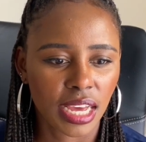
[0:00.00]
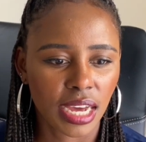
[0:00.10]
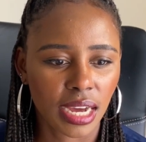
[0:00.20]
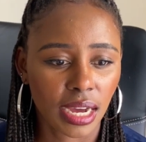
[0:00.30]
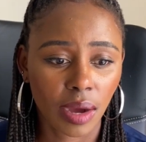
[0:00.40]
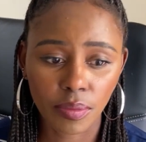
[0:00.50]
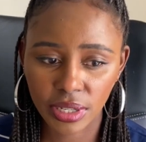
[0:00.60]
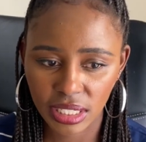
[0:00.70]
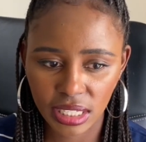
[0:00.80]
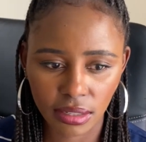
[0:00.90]
I'm
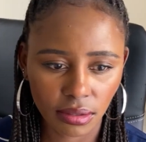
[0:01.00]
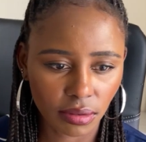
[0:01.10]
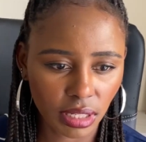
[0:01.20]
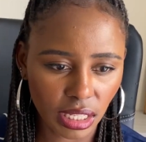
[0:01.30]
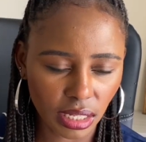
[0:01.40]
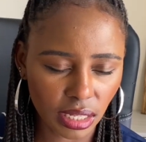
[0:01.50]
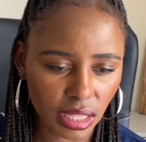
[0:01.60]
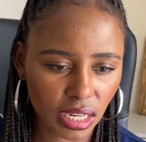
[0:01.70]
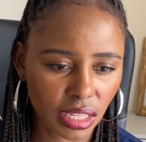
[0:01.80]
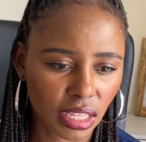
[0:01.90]
reading
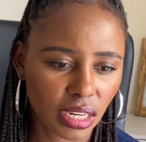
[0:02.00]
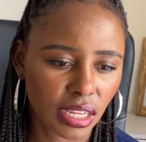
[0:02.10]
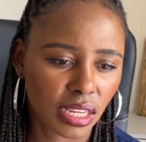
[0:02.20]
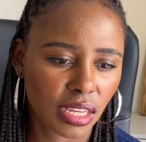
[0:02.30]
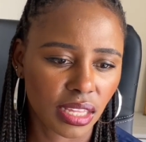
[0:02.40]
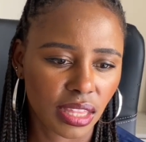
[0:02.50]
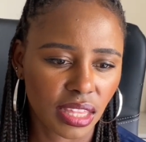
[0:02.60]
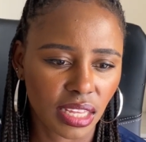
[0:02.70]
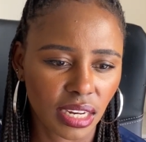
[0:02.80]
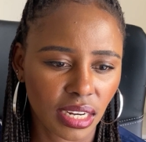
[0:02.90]
the
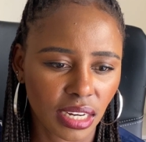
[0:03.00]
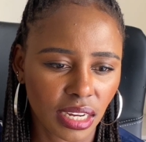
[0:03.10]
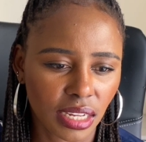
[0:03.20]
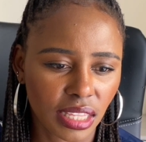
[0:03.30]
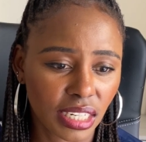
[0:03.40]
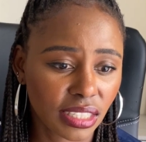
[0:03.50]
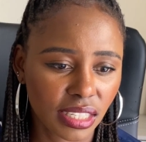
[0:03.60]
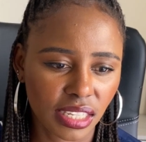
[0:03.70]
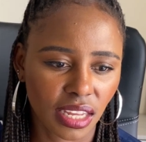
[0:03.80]
list here.